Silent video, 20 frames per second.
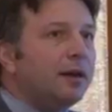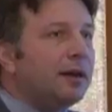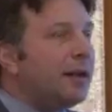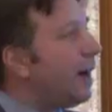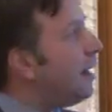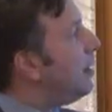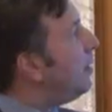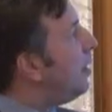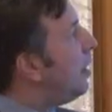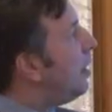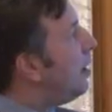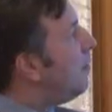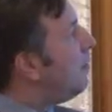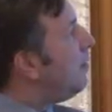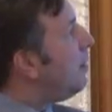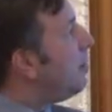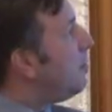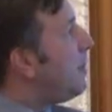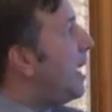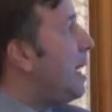Then
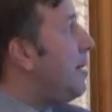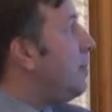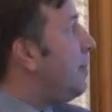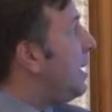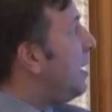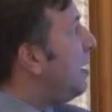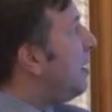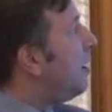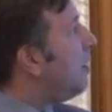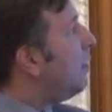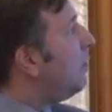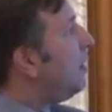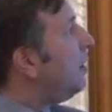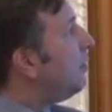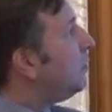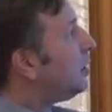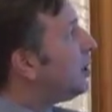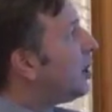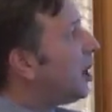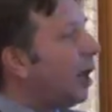maybe we
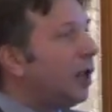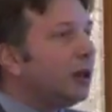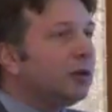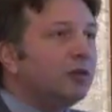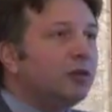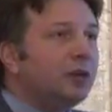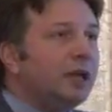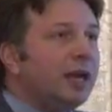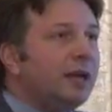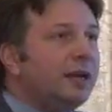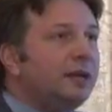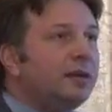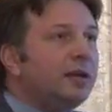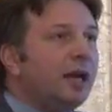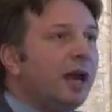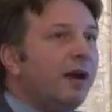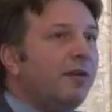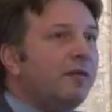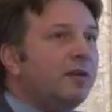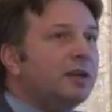will calculate
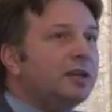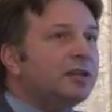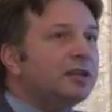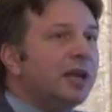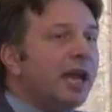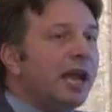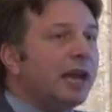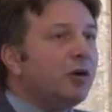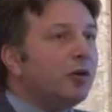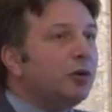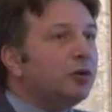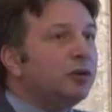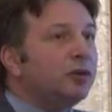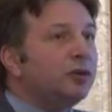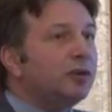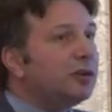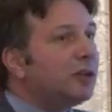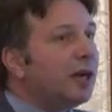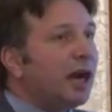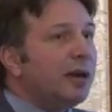the average according
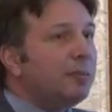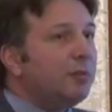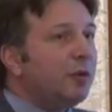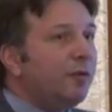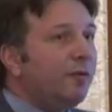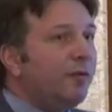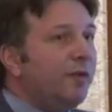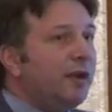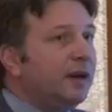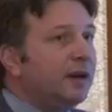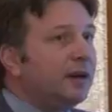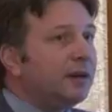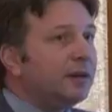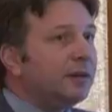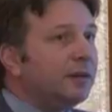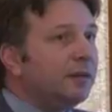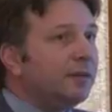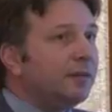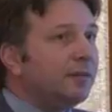to type of vehicle.